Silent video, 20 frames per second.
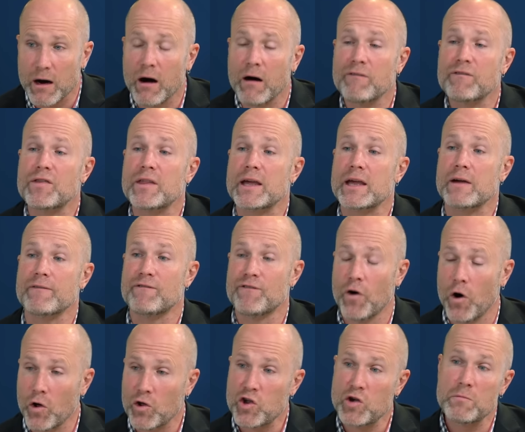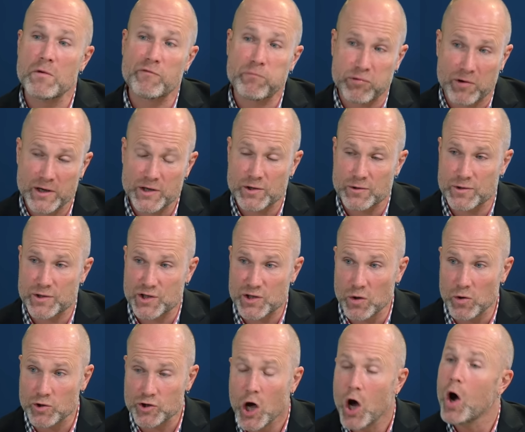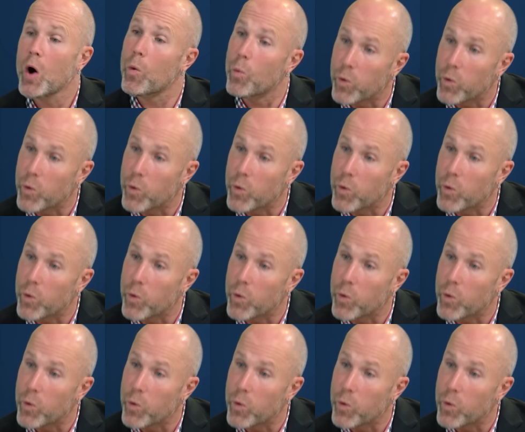of the volume of printers sold